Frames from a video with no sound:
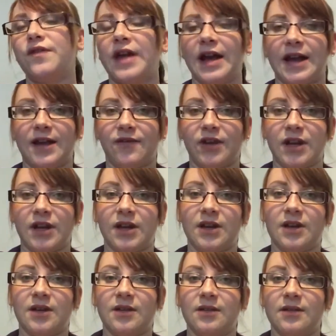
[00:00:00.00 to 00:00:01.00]
of that
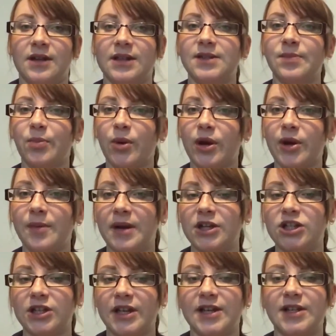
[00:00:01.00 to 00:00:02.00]
given, that's pretty
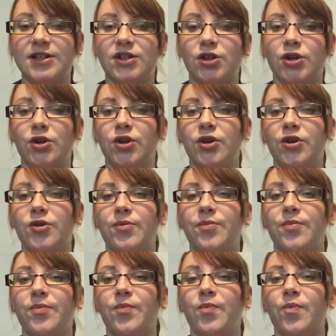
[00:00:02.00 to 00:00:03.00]
much led us to,
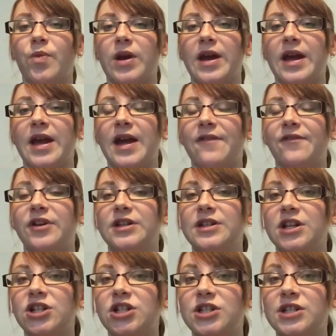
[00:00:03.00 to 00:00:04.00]
we have an
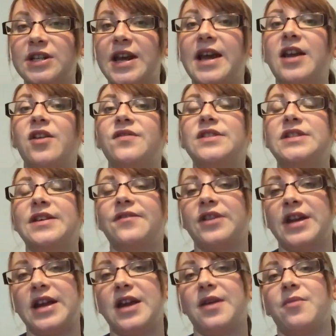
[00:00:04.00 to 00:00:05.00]
induction date of
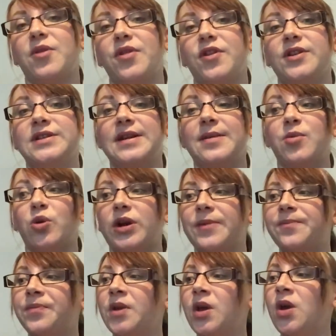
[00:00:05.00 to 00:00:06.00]
7 a.m. on Thursday morning,
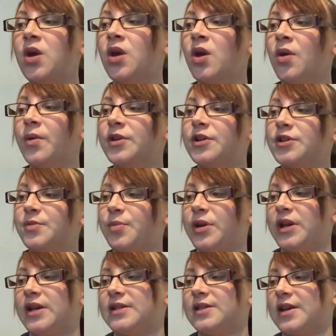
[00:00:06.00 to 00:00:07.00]
which is
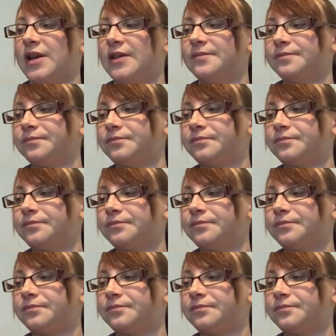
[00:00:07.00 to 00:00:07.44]
pretty exciting.